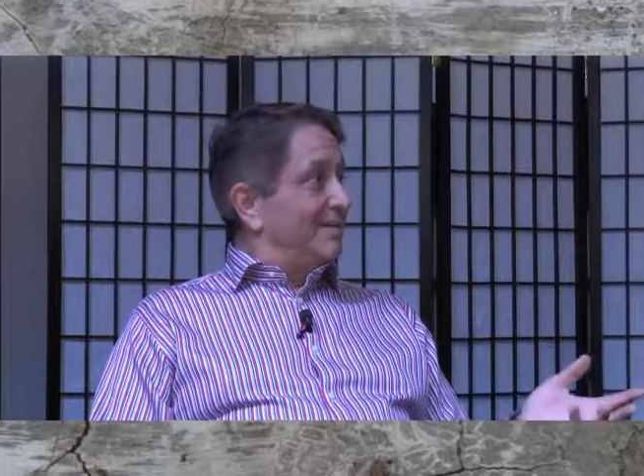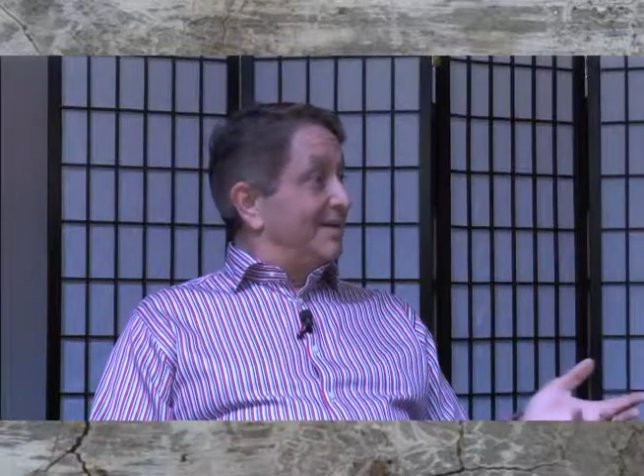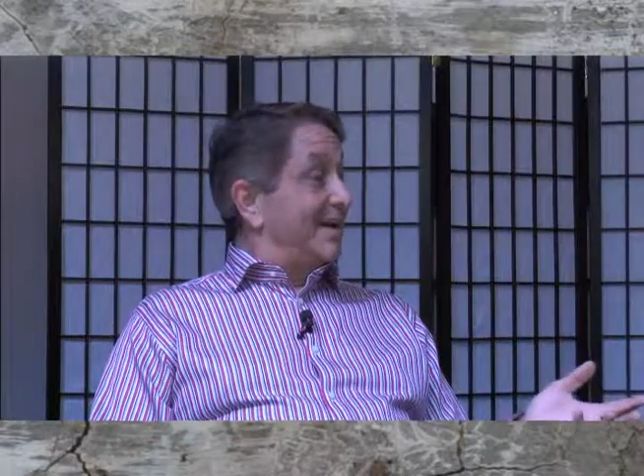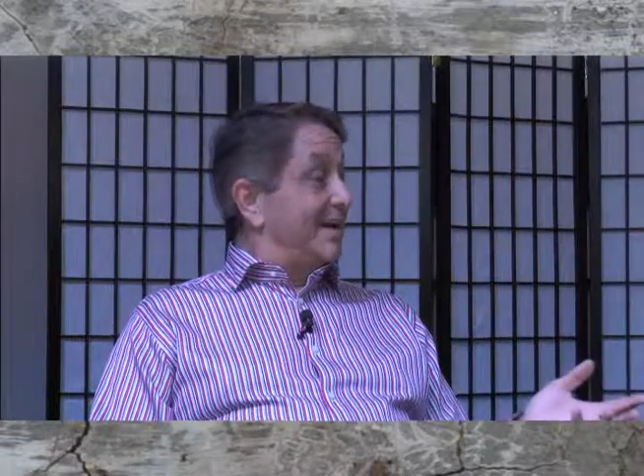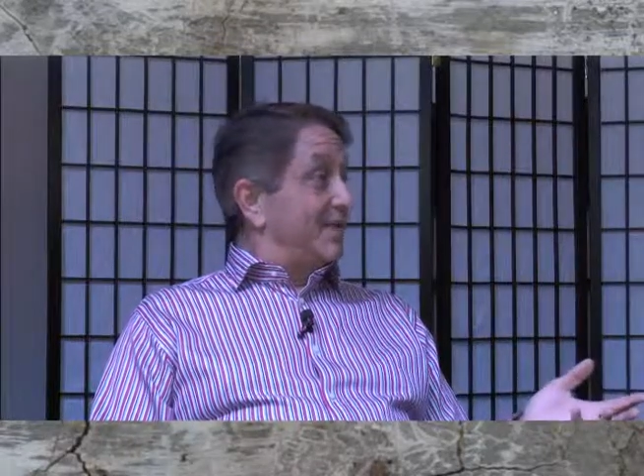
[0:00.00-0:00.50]

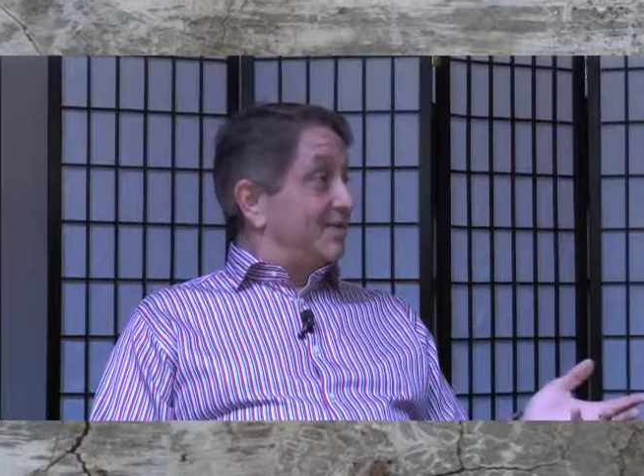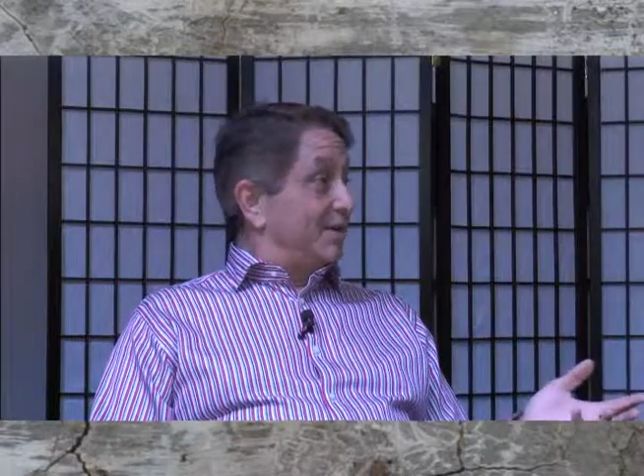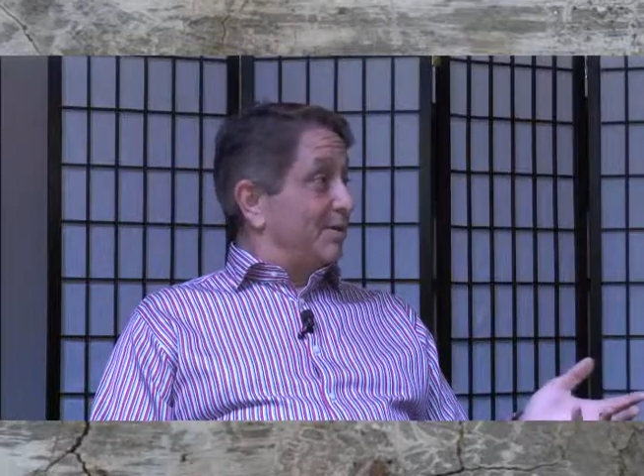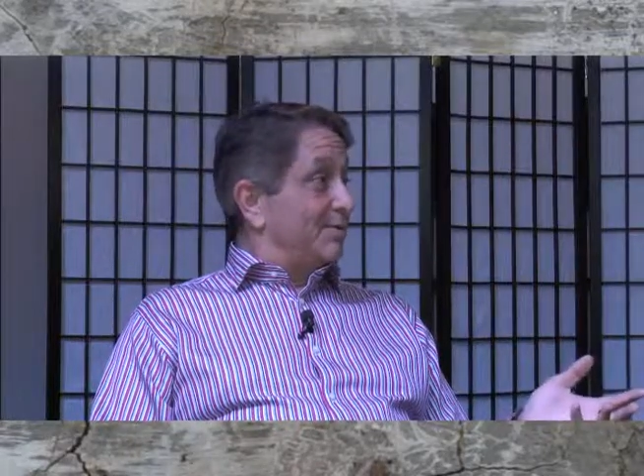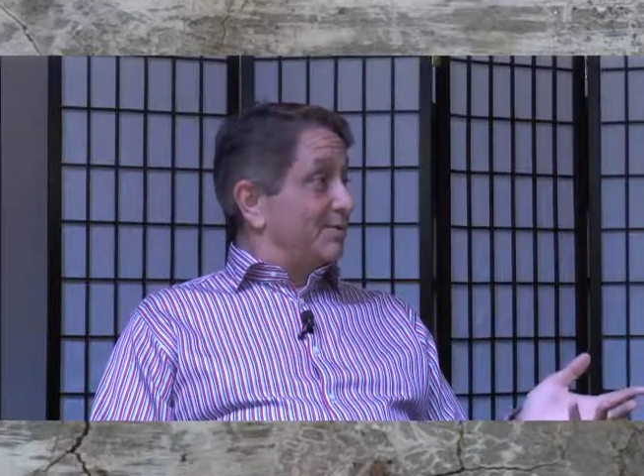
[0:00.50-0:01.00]
decades,
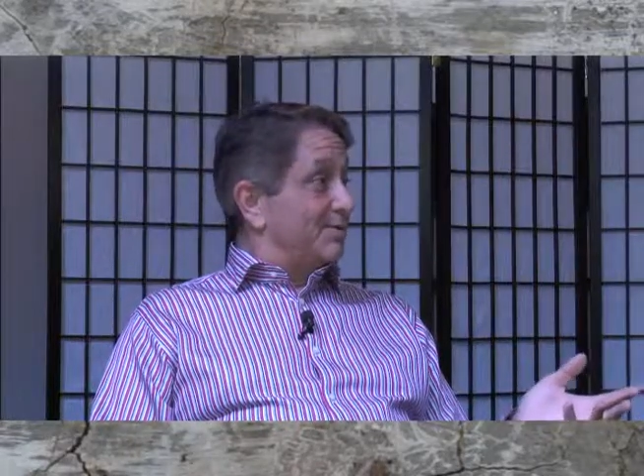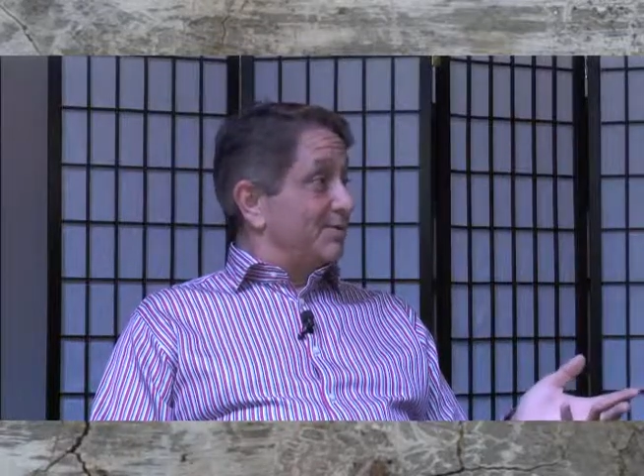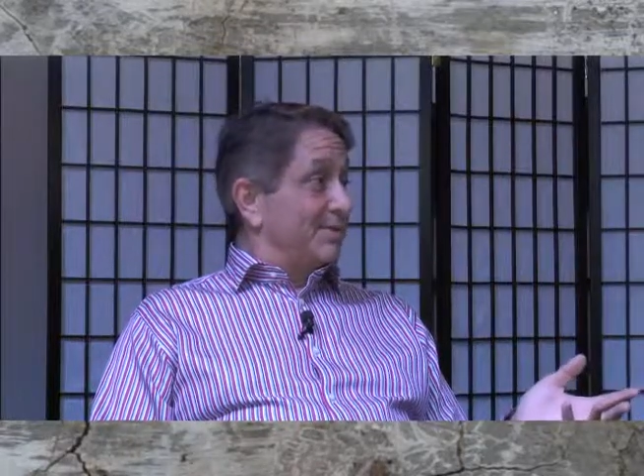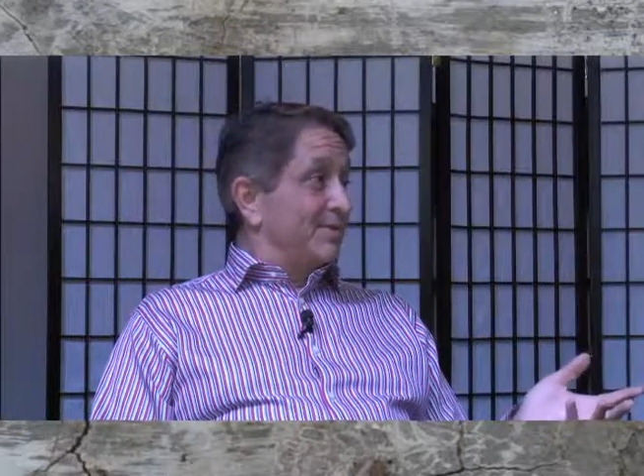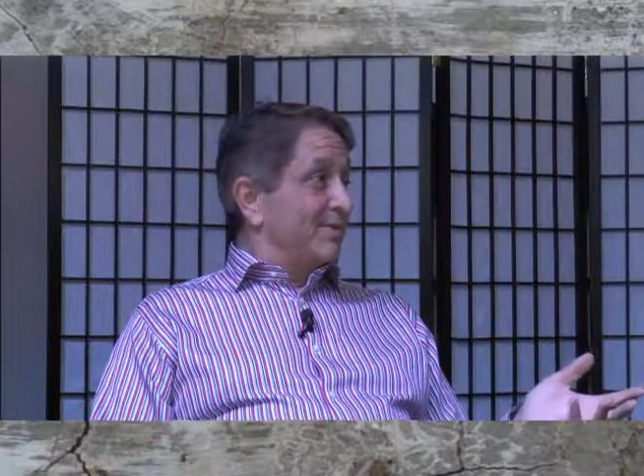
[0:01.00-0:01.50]
almost
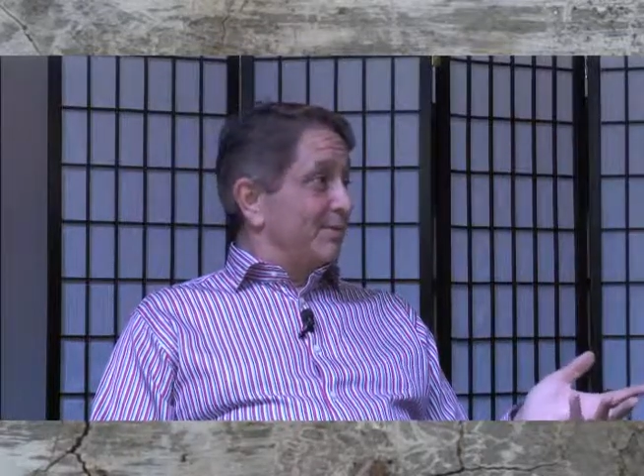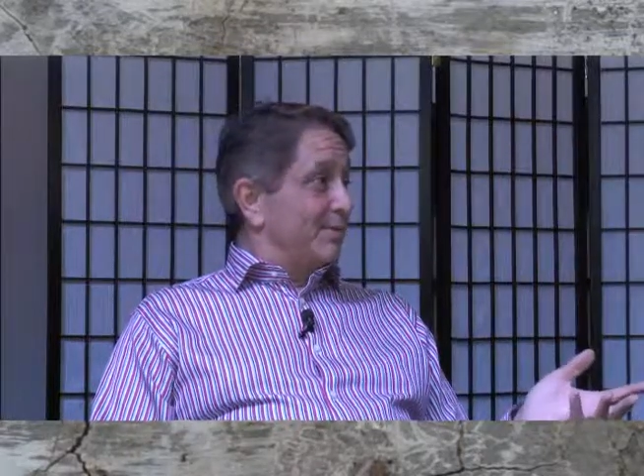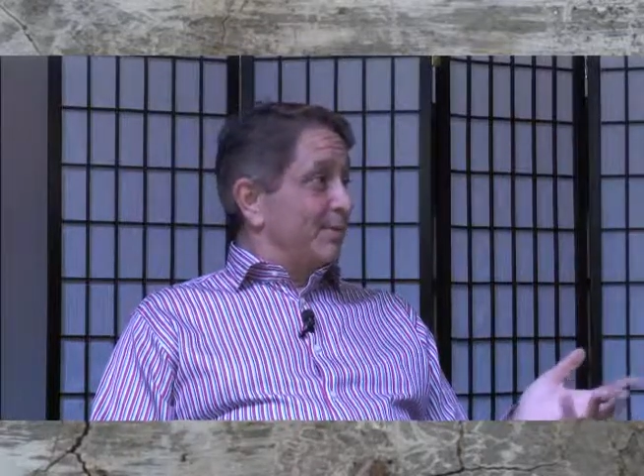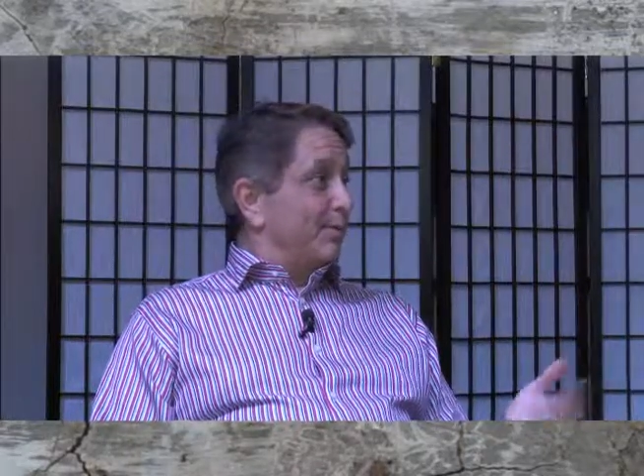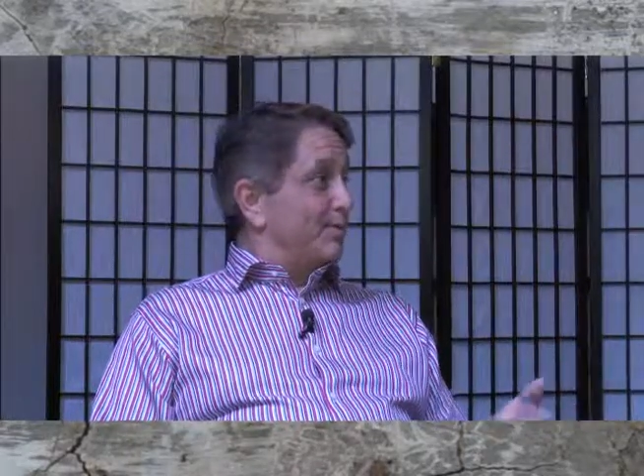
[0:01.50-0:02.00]

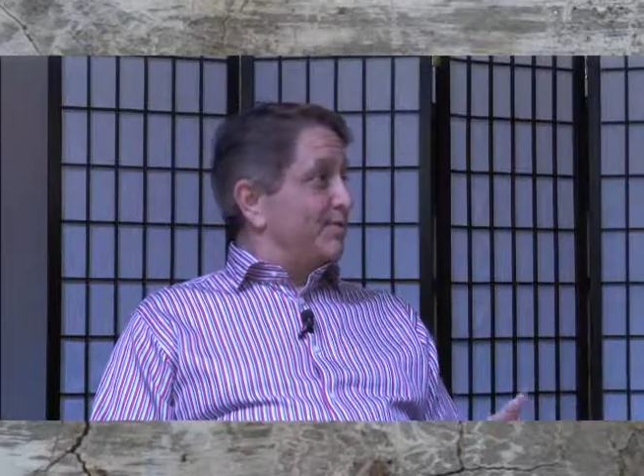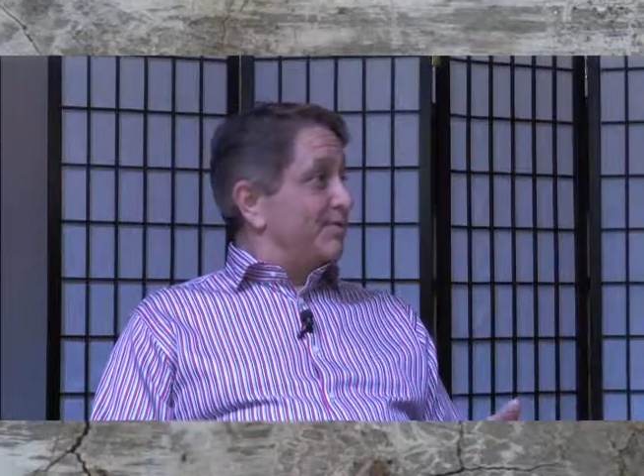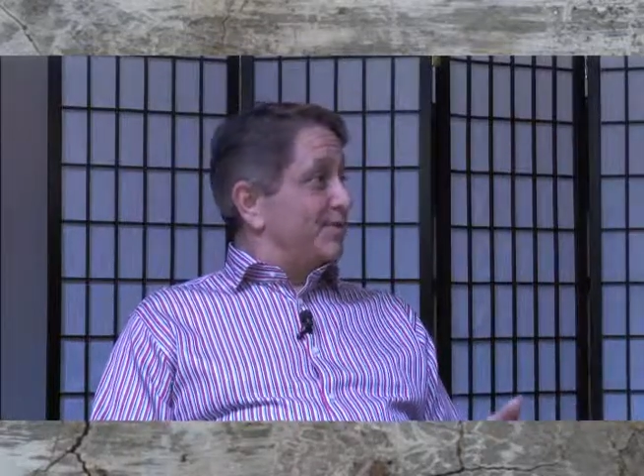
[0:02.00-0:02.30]
3/4 of a